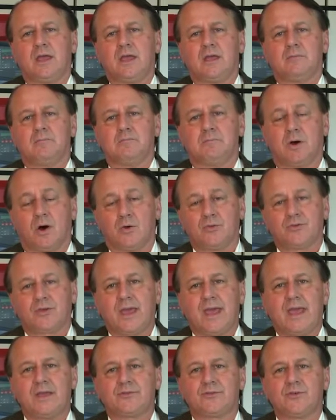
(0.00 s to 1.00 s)
in most
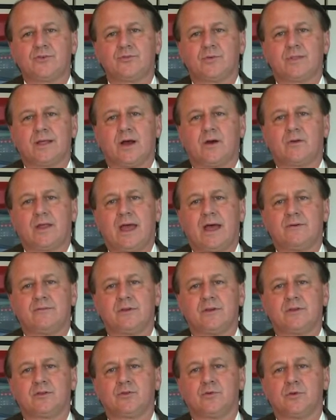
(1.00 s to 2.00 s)
cases without
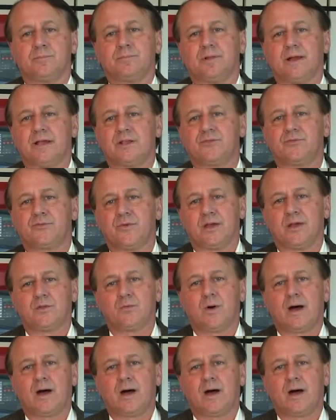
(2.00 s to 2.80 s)
having to replace field